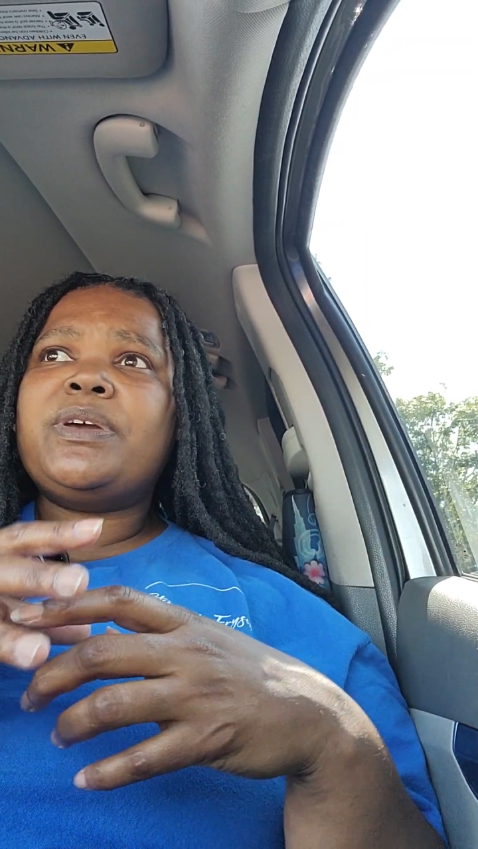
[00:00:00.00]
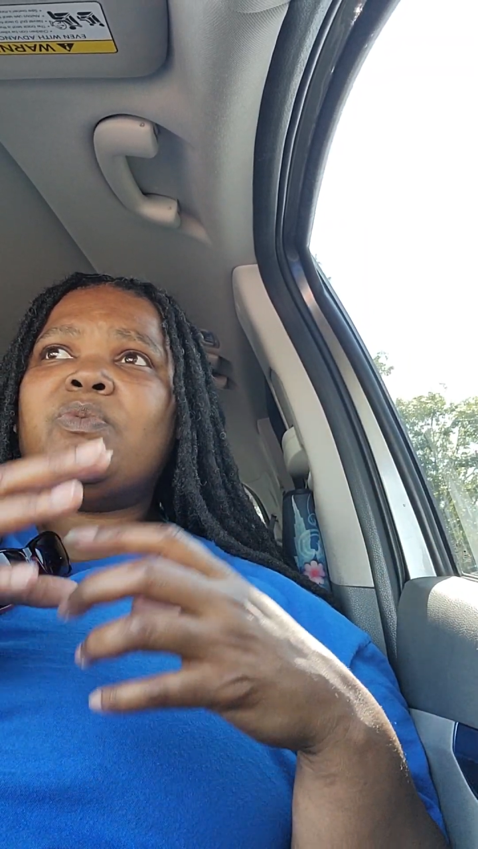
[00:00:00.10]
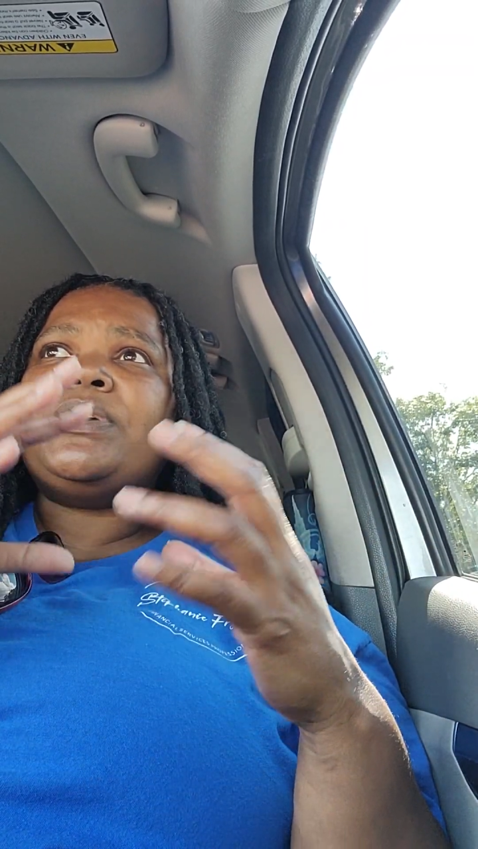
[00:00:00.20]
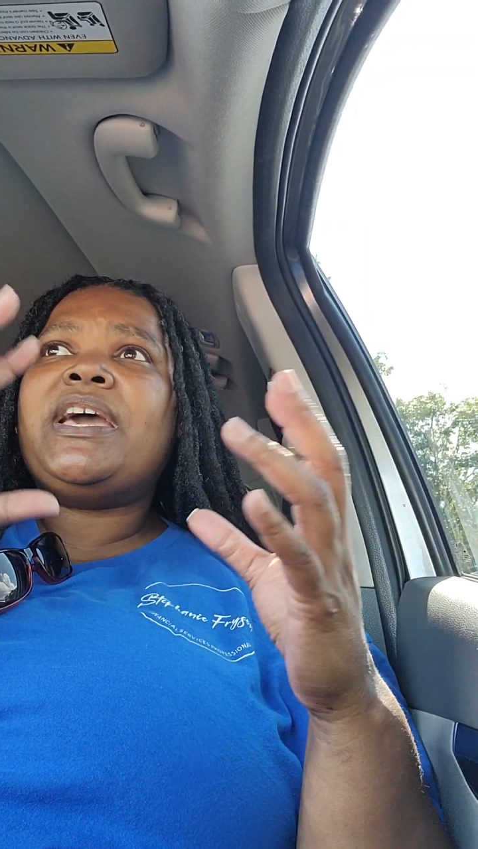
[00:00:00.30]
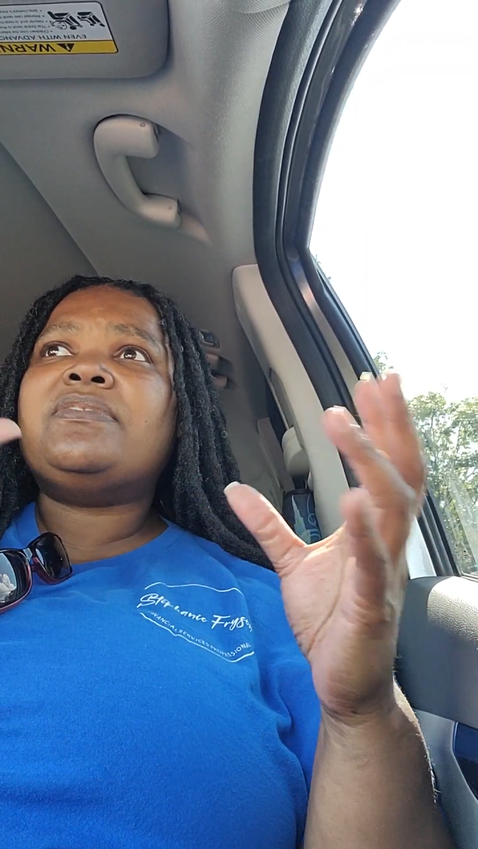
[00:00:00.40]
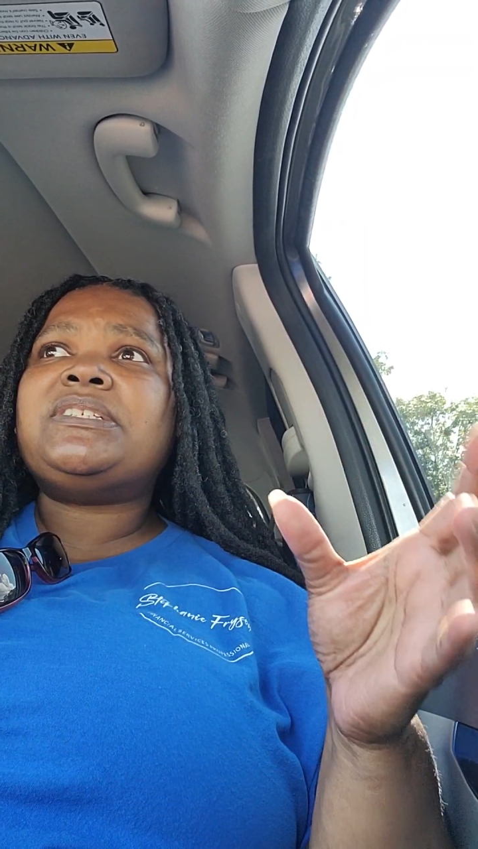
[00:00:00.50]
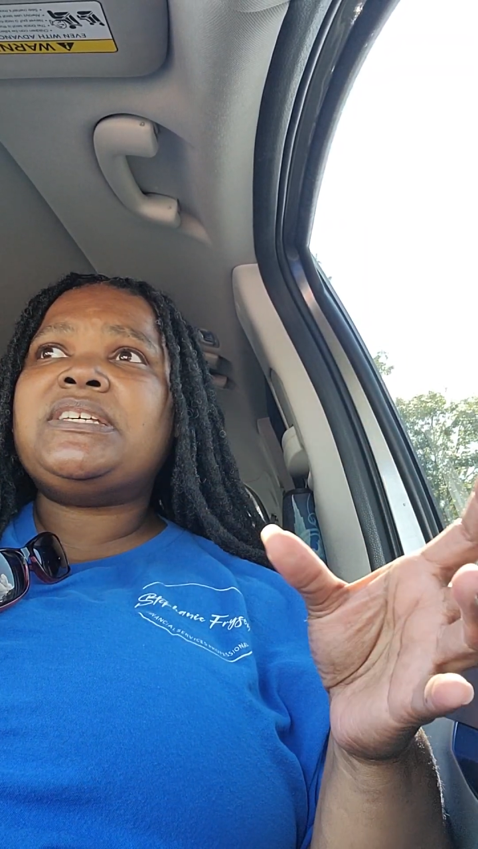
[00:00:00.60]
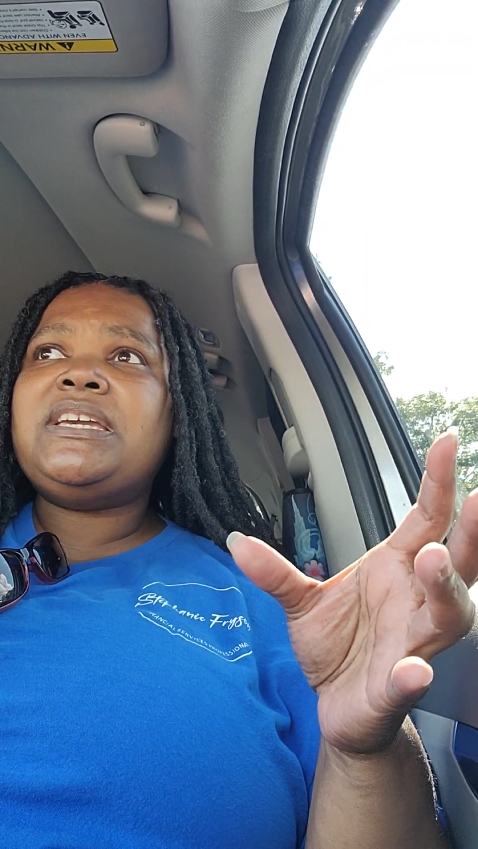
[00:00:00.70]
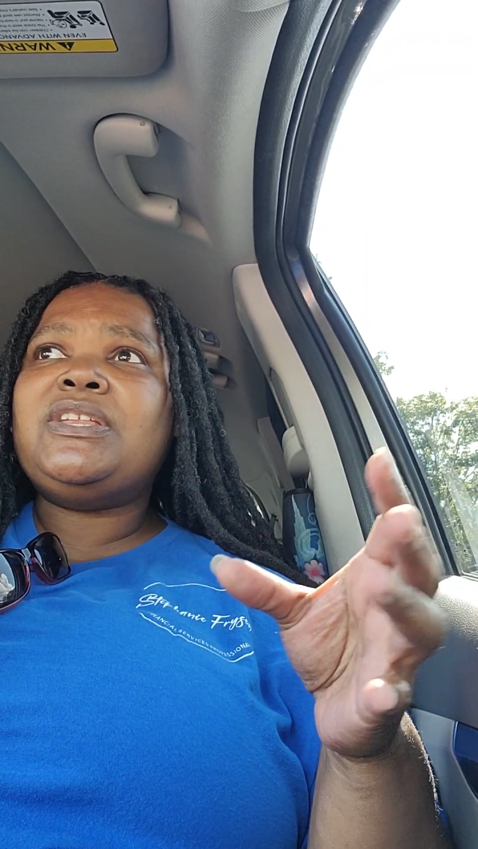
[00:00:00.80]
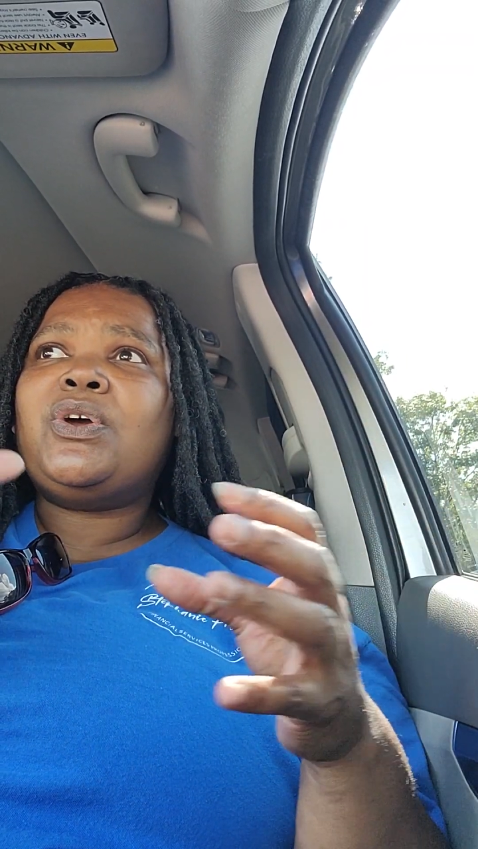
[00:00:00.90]
and we have
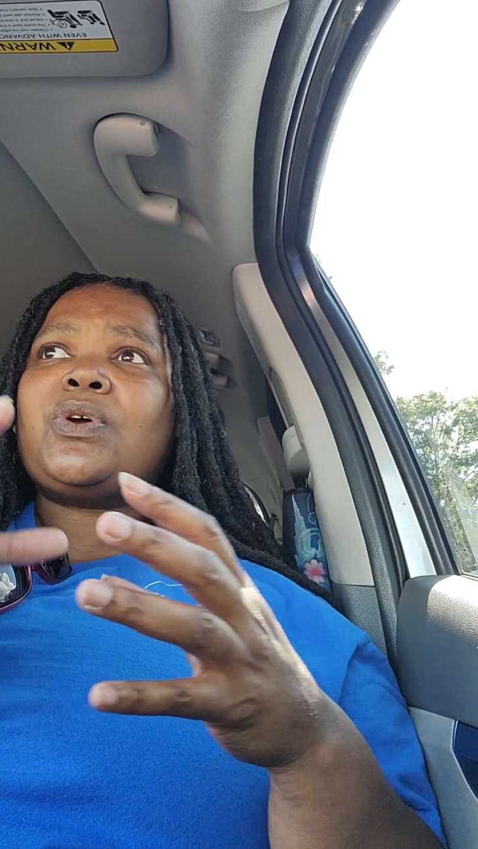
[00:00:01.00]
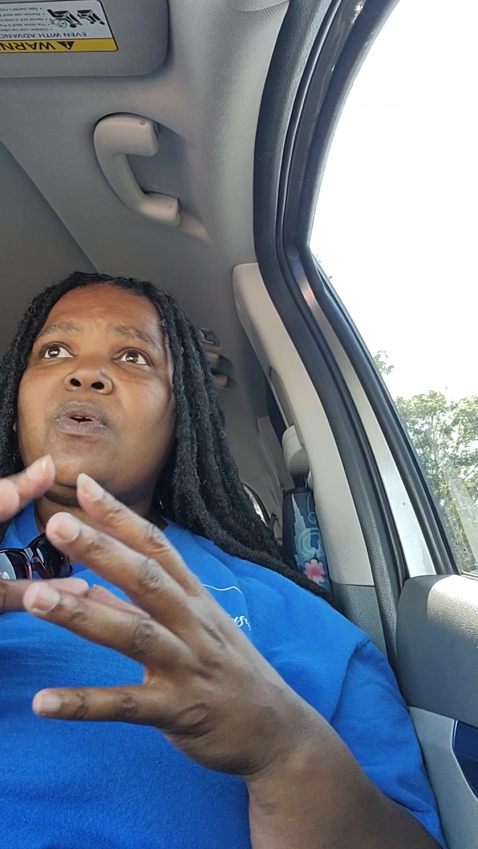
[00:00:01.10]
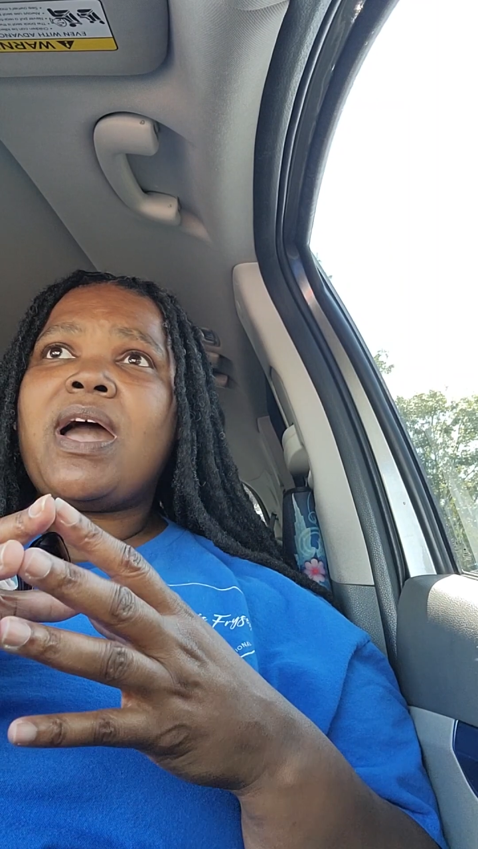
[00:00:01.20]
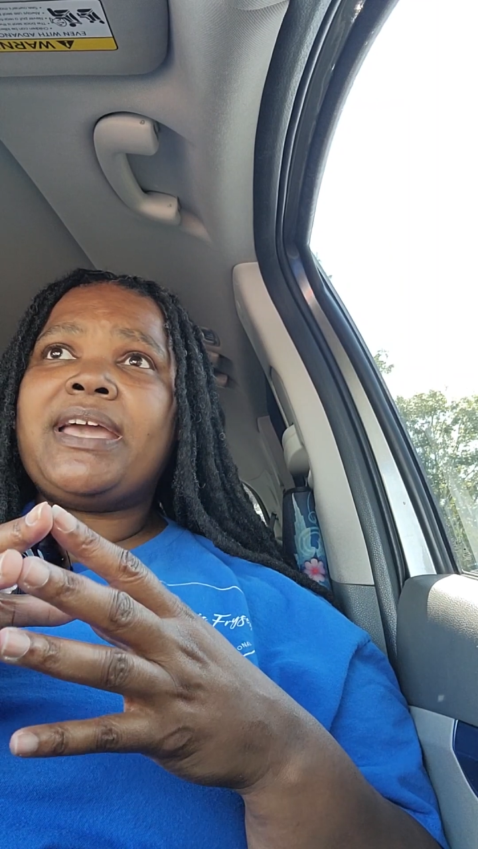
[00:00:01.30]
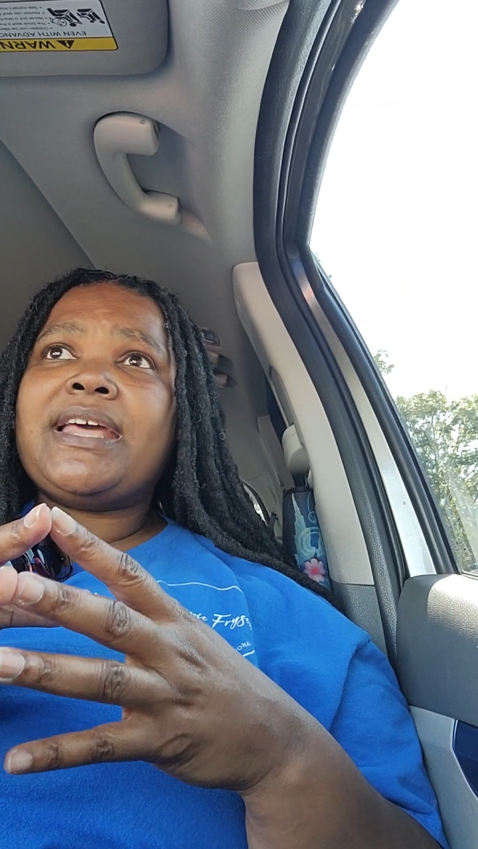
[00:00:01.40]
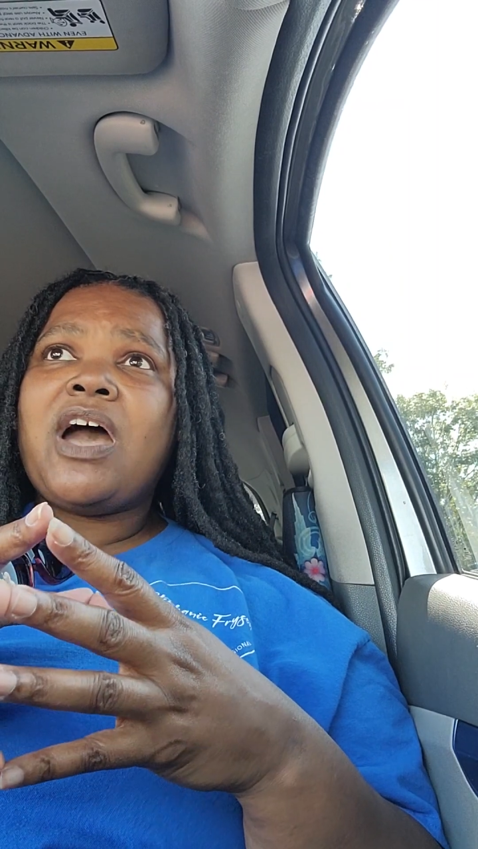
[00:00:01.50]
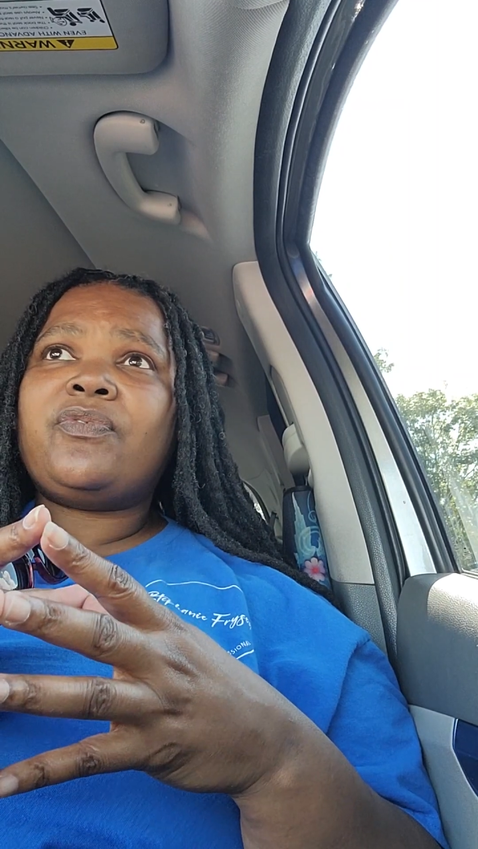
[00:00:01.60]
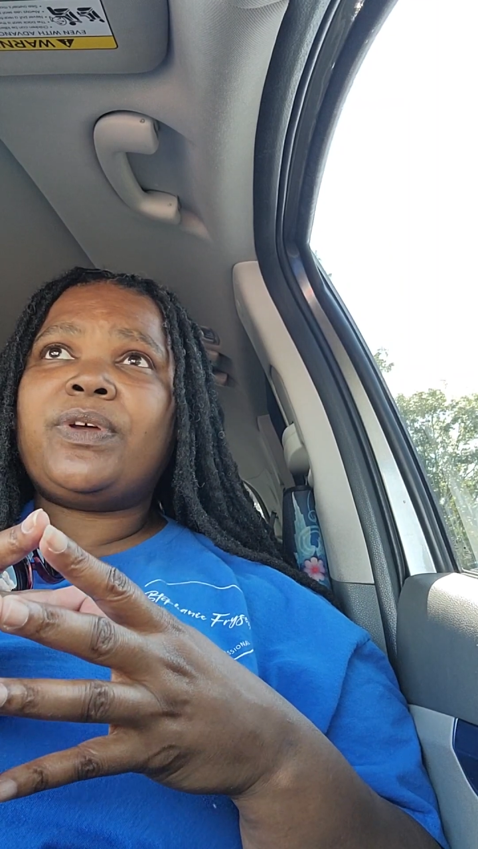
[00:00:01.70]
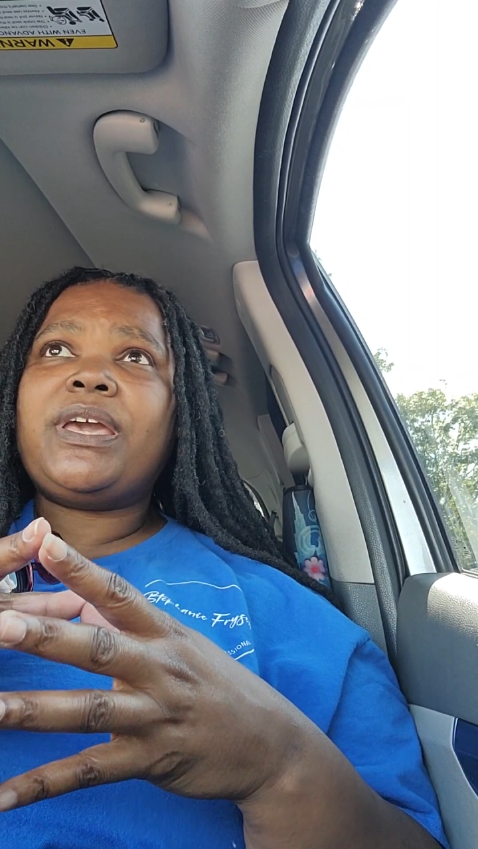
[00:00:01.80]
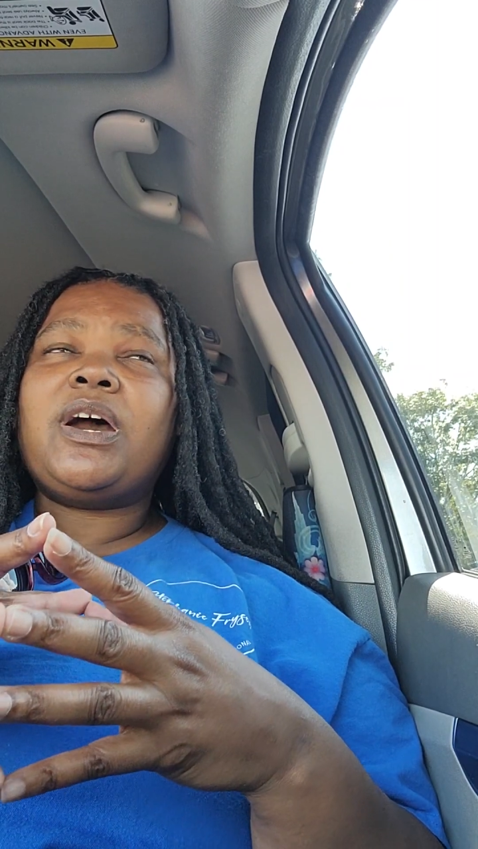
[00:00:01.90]
seen her crying out
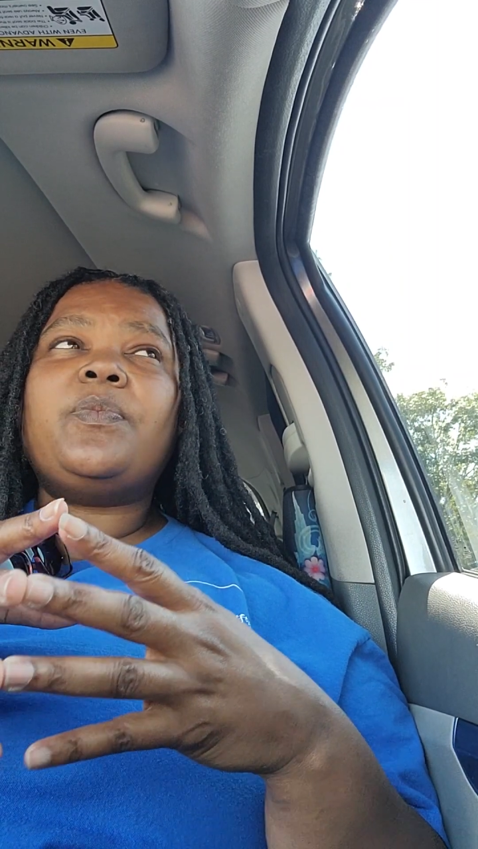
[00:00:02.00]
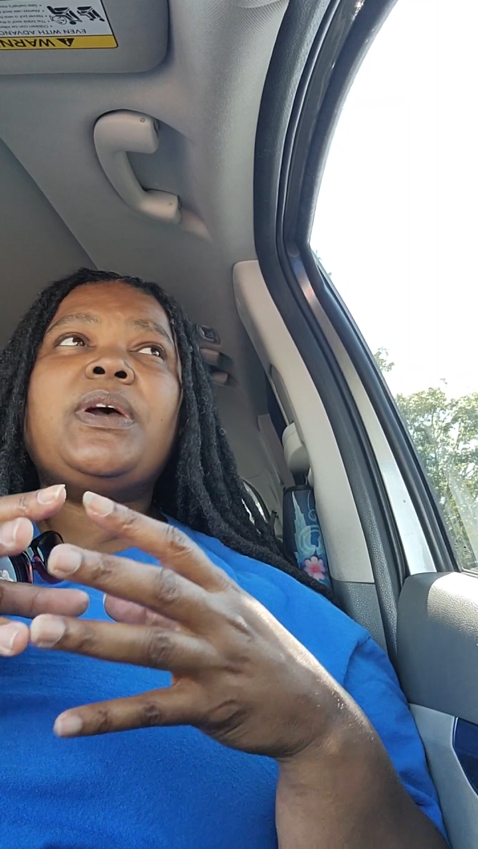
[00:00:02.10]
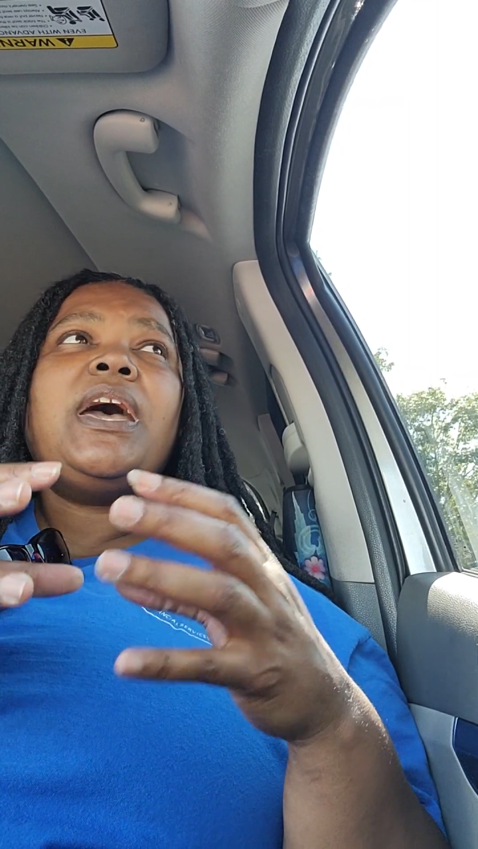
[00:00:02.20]
for help.